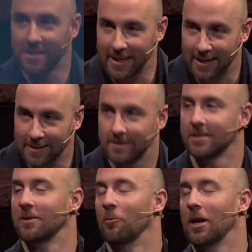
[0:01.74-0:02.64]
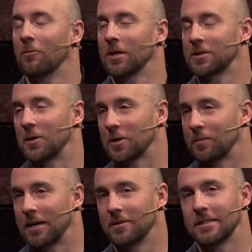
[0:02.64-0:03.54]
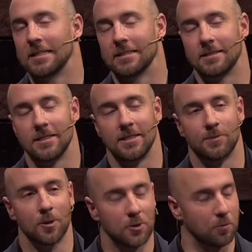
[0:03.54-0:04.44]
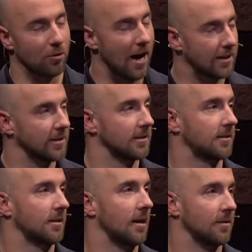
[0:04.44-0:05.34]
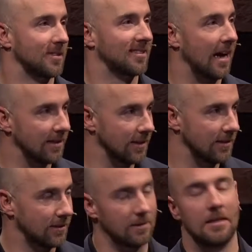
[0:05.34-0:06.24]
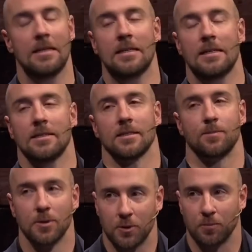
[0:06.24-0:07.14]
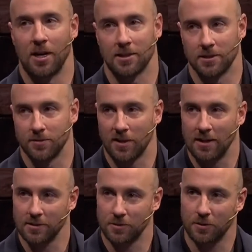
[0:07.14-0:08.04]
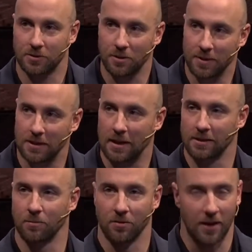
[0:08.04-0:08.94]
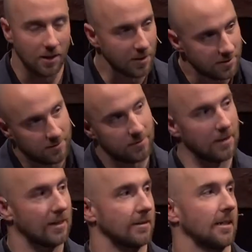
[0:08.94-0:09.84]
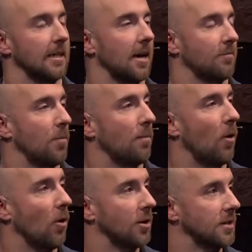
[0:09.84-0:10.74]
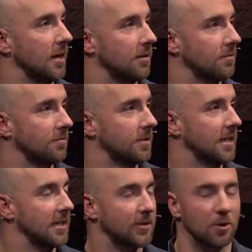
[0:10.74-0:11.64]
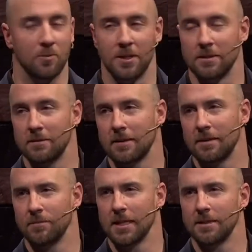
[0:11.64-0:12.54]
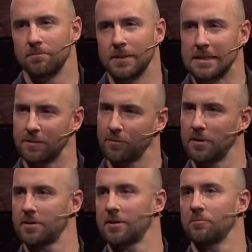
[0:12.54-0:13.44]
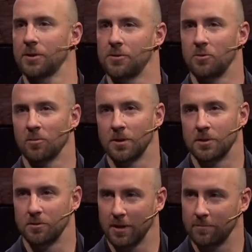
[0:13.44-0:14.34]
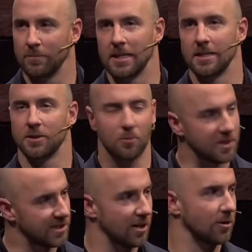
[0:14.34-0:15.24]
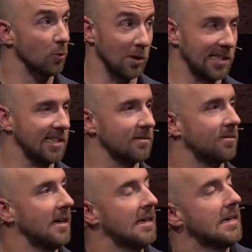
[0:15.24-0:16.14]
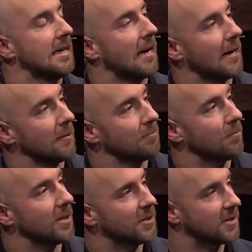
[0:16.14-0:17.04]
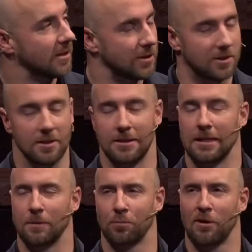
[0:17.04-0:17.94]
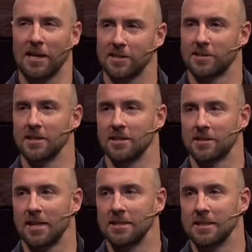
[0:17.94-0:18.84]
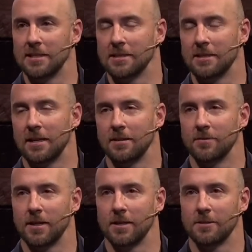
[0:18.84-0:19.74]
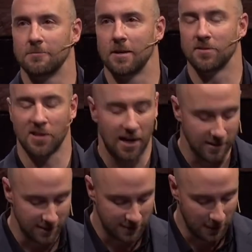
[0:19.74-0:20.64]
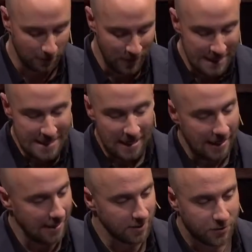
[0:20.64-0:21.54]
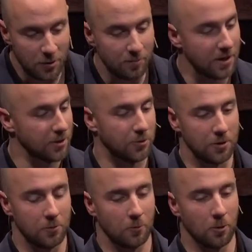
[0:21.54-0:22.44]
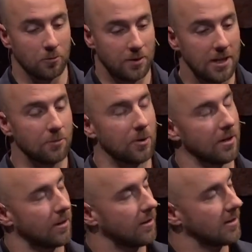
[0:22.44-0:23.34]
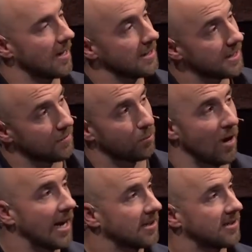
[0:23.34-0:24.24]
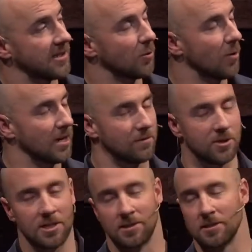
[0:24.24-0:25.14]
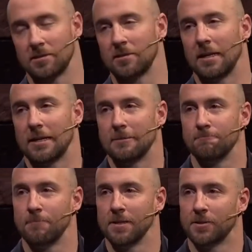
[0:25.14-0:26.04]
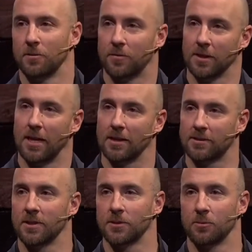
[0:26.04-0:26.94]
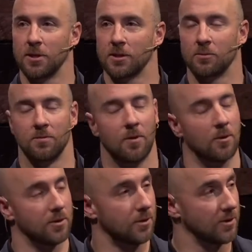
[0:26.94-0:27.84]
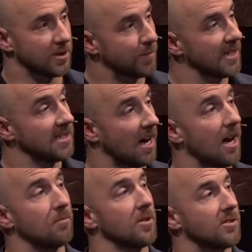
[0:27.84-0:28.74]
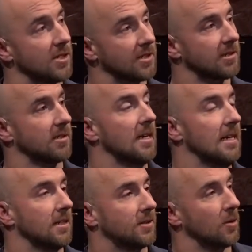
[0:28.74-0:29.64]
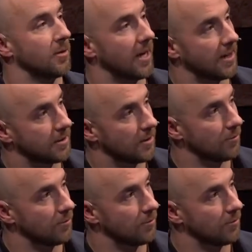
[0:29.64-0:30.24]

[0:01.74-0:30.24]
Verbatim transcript: Today, what I want to talk about is the spiritual practice of silence. The spiritual practice of silence. So, there's going to be a, a number of elements, uh, a, a, part of today's sermon that may be different than what you normally do. Not many, and don't be scared or leave. Um, but just, just practicing this idea of, uh, of silence. So, in the student ministry, we're dealing with this idea of practicing the way of Jesus. Um, and so, for the last six weeks, we focused on spending time with Jesus so that